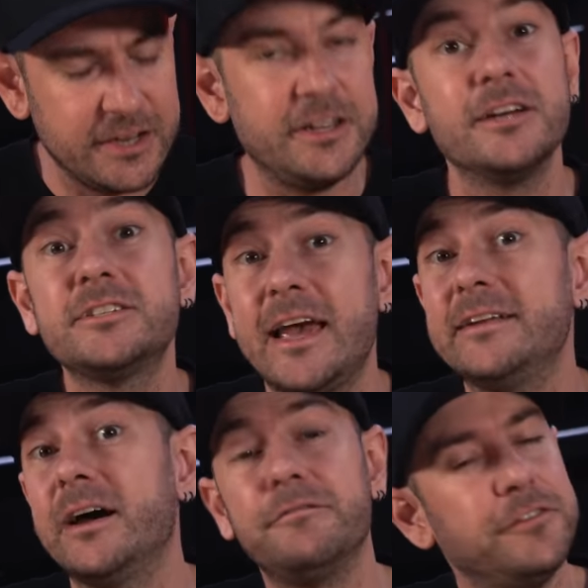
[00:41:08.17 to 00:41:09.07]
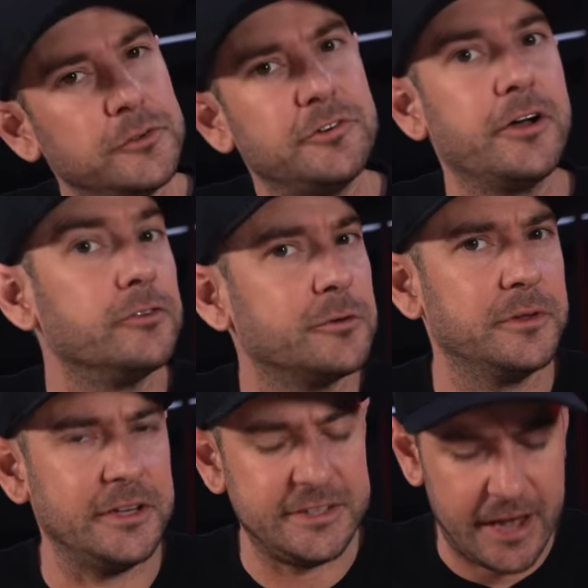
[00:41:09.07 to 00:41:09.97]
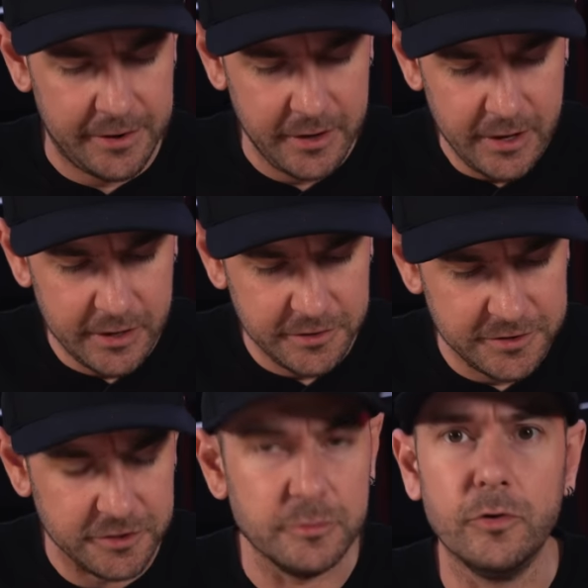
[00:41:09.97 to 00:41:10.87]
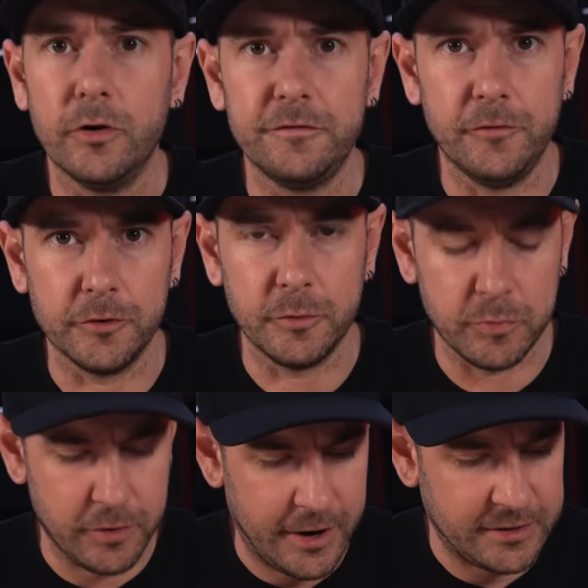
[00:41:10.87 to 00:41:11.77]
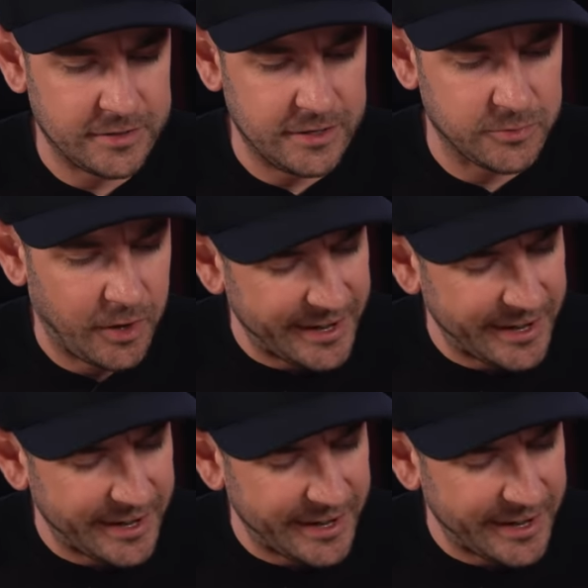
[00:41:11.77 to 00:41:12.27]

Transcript: does end up filtering ultimately down into more affordable products as well.